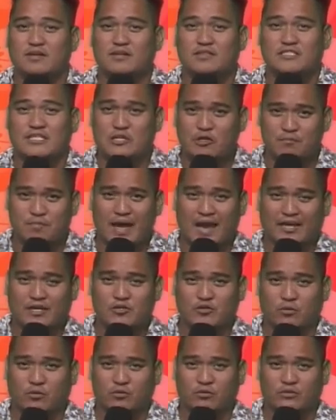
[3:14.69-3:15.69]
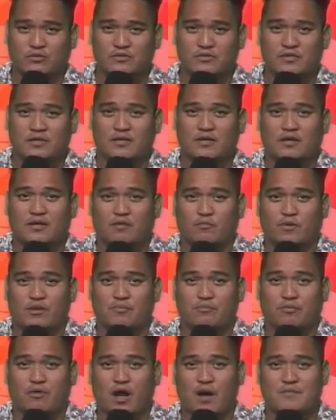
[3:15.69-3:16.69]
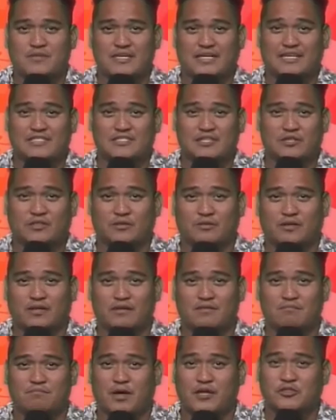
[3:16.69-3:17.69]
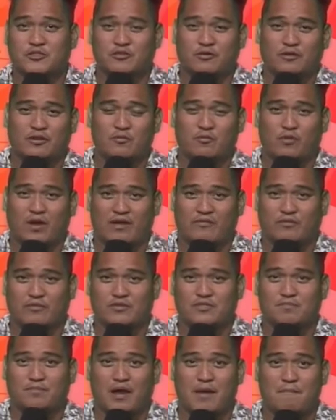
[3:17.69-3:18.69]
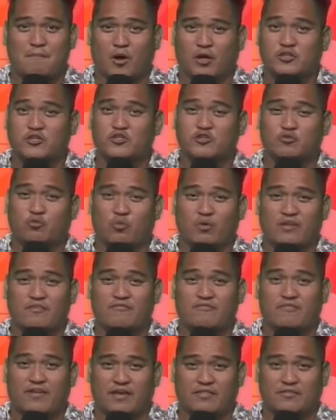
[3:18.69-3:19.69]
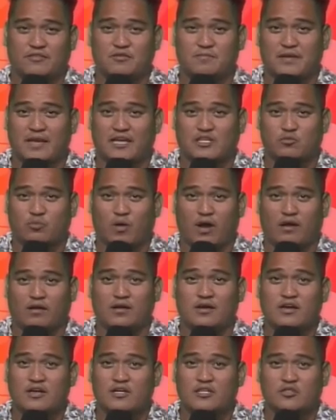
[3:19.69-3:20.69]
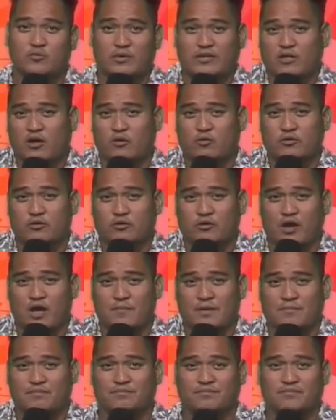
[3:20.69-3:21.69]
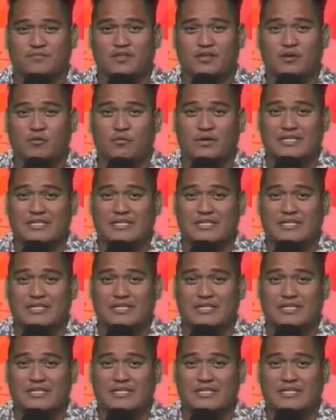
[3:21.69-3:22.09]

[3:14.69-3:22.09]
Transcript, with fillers: Senior package holders with prom tickets included, must turn in waivers by March 25th to me as well, so we know you're coming.